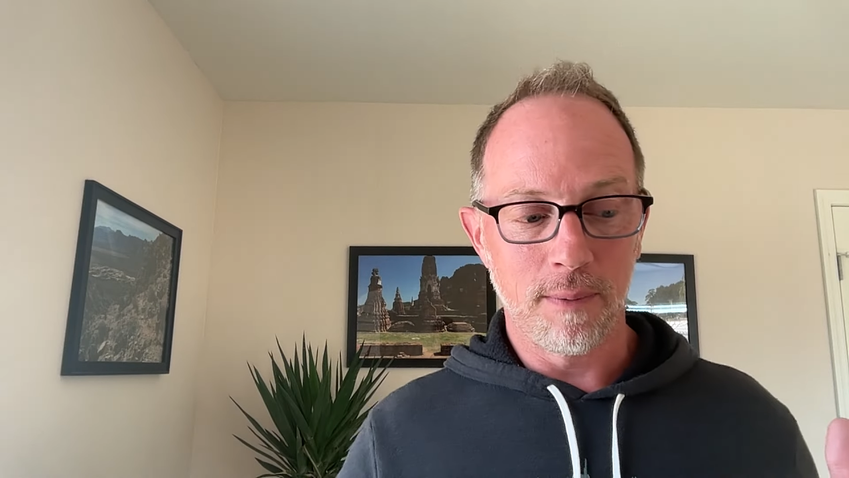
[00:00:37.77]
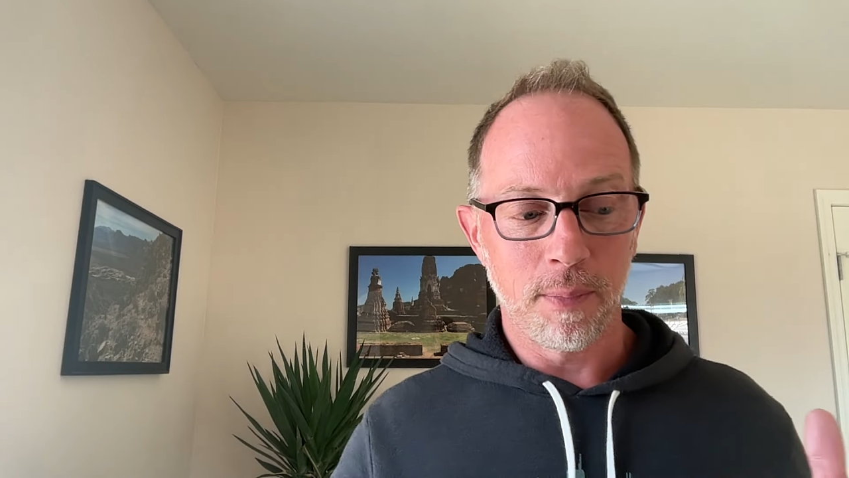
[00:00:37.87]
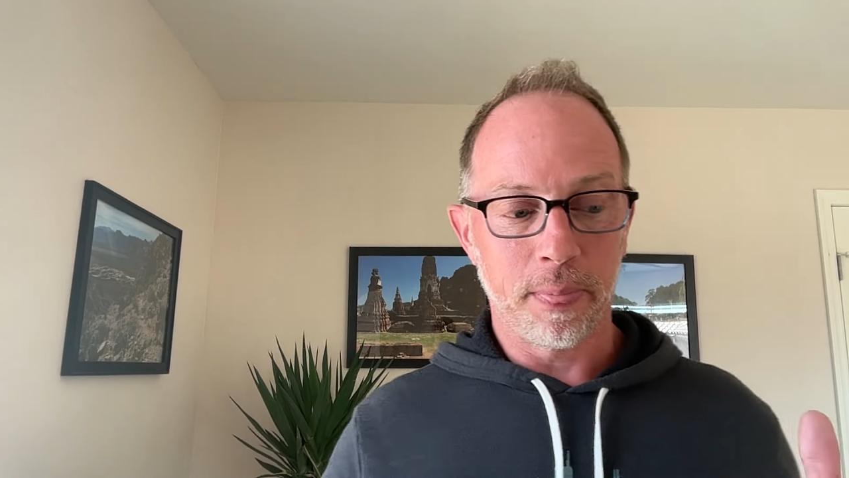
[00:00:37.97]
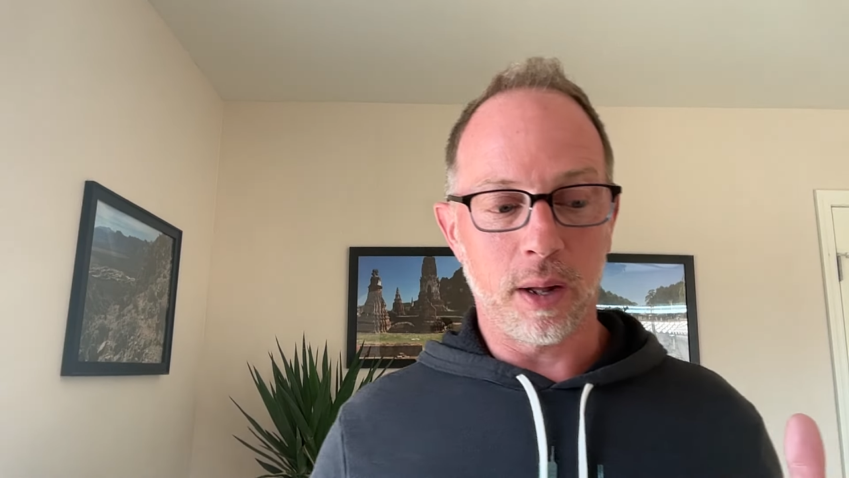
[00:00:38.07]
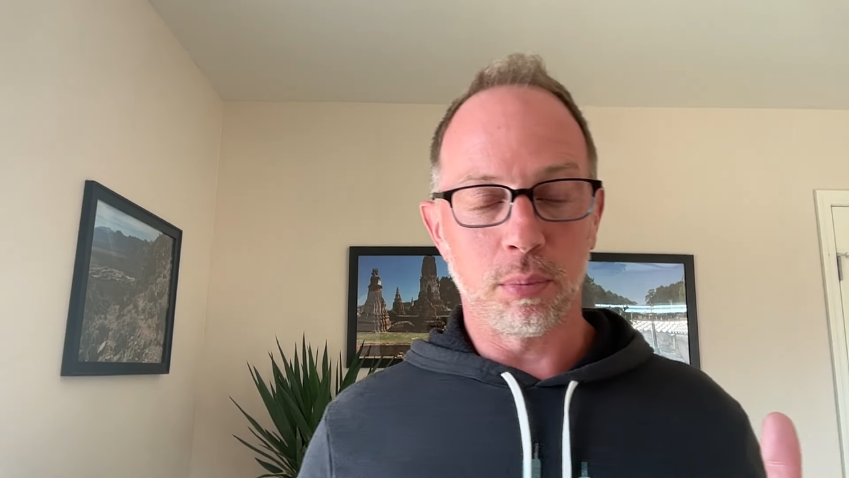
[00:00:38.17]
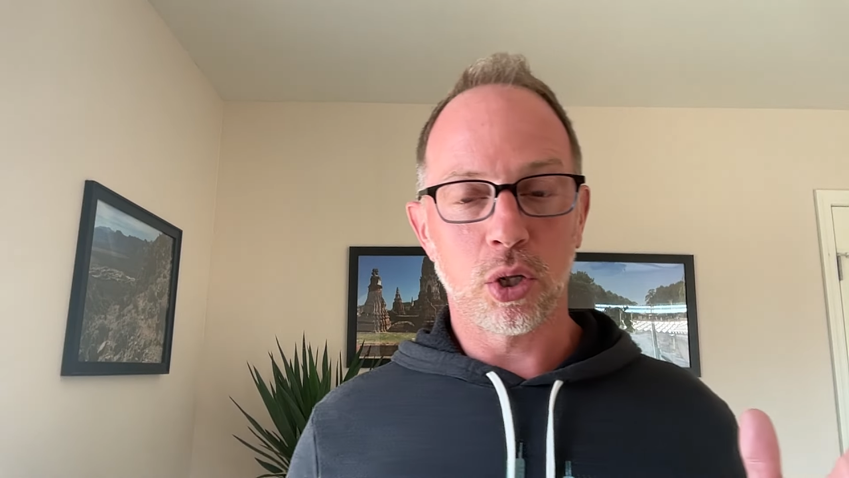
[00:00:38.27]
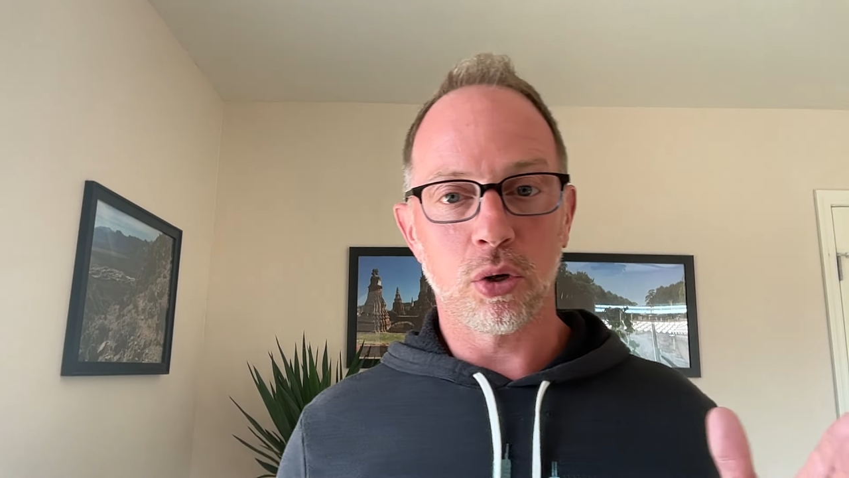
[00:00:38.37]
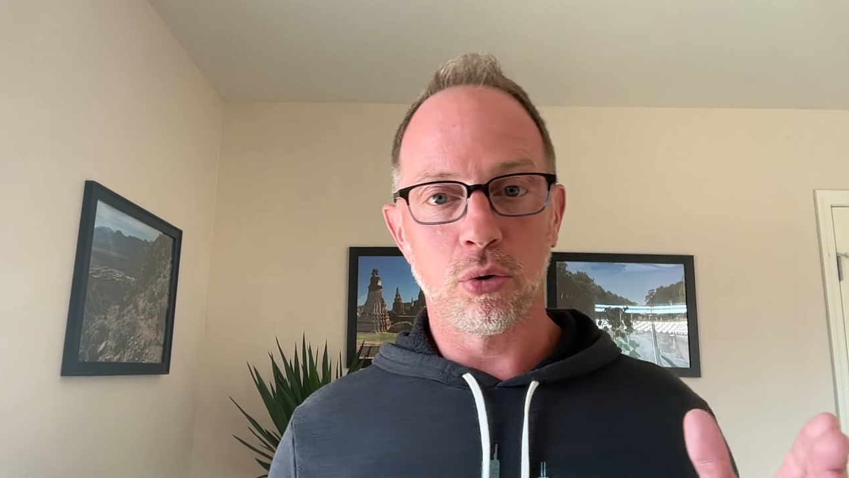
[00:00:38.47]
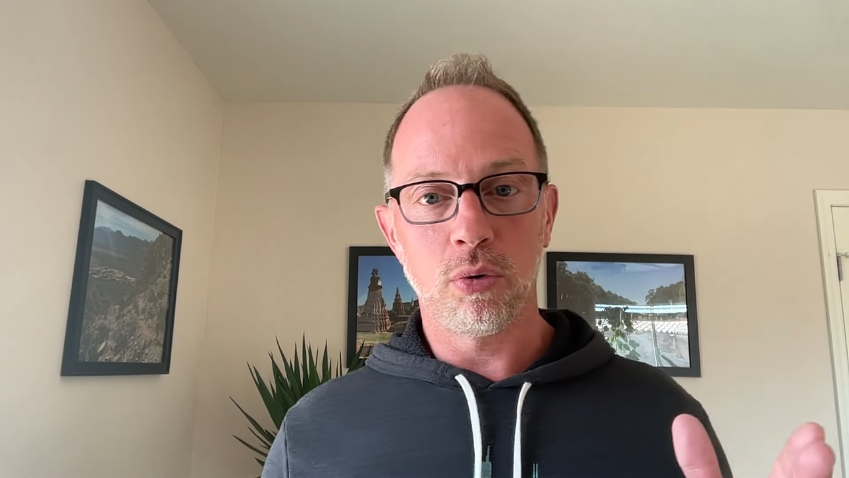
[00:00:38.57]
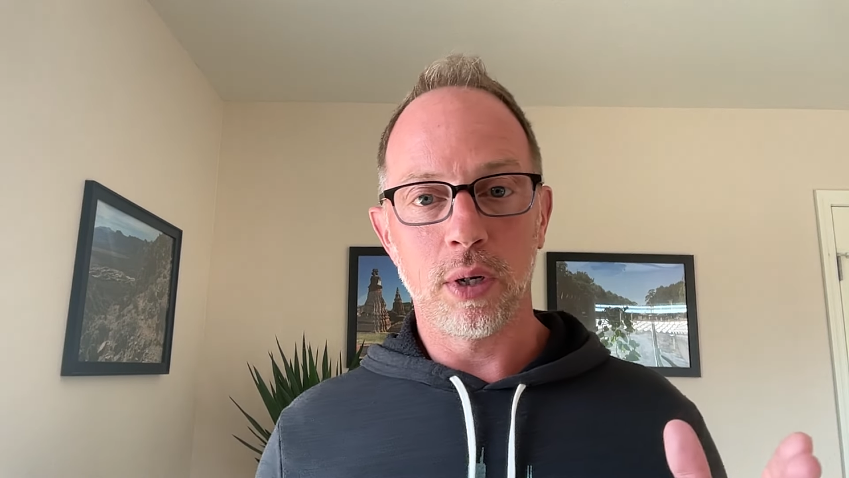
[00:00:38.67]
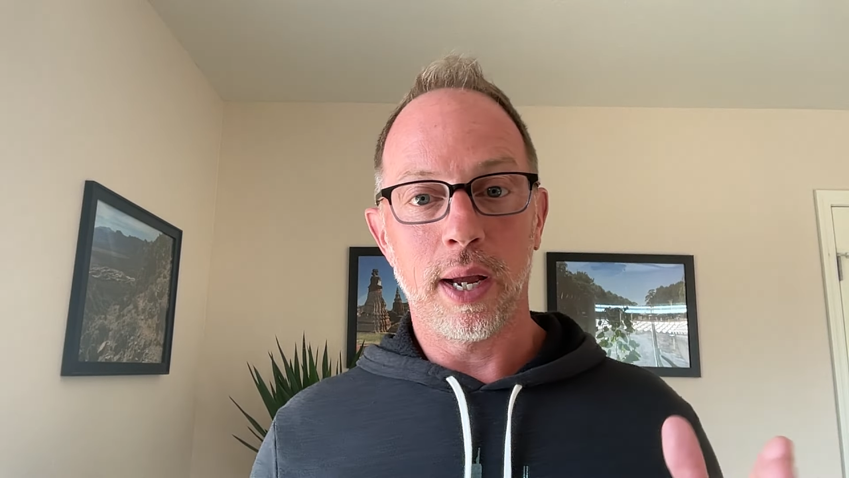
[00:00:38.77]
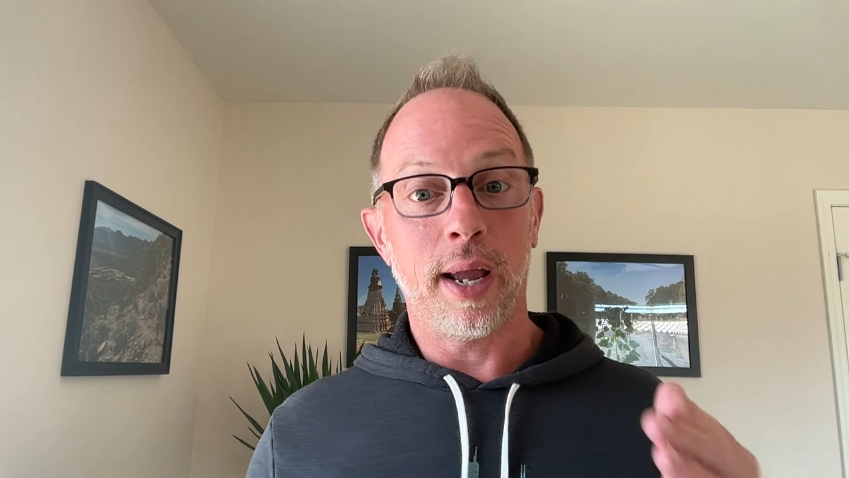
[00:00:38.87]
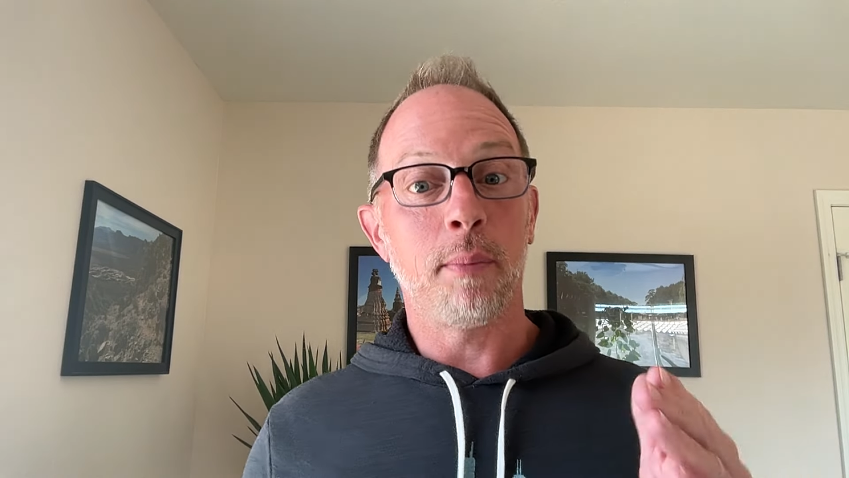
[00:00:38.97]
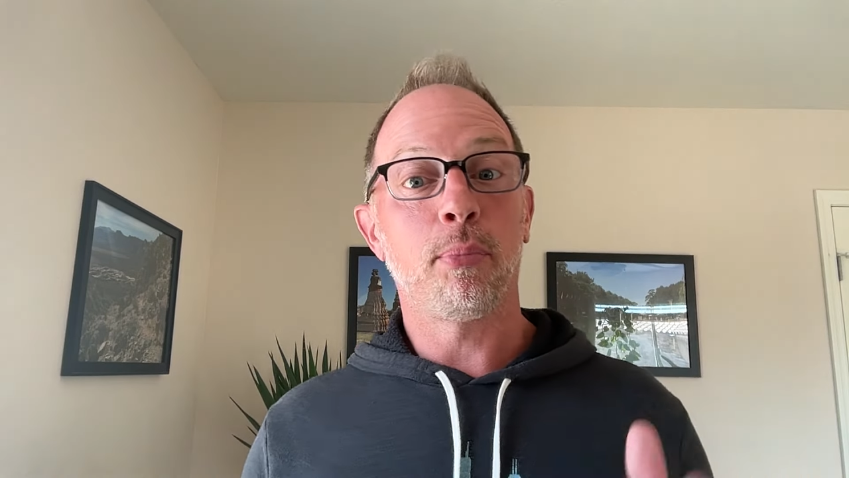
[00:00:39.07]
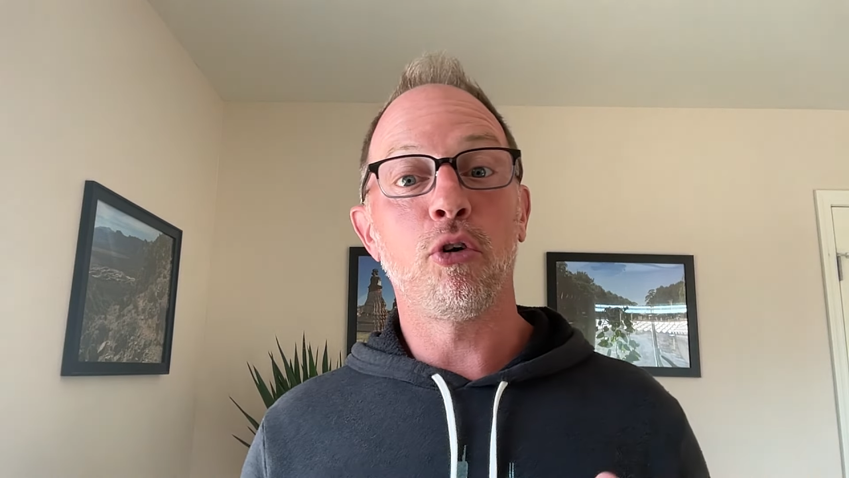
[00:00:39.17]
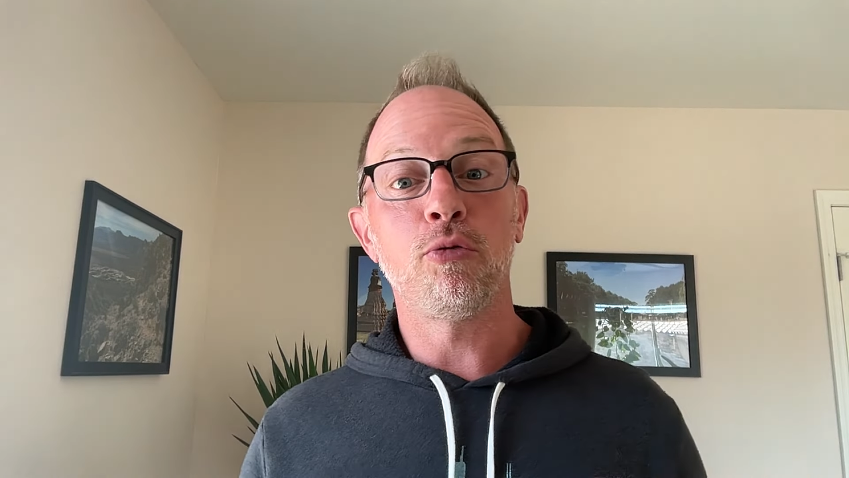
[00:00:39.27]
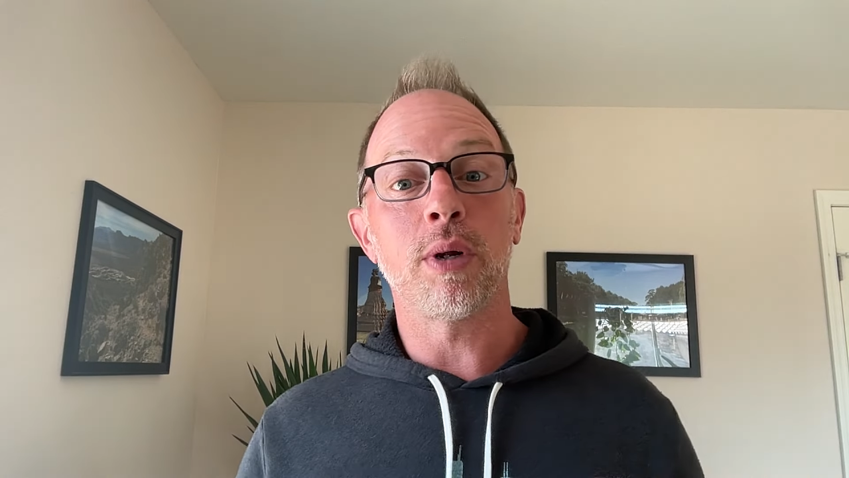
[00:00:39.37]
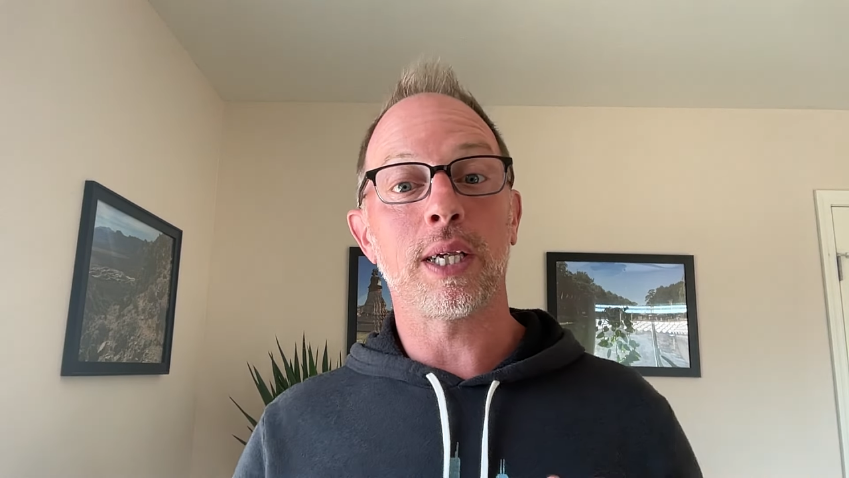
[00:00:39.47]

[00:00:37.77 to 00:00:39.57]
Number two, improvements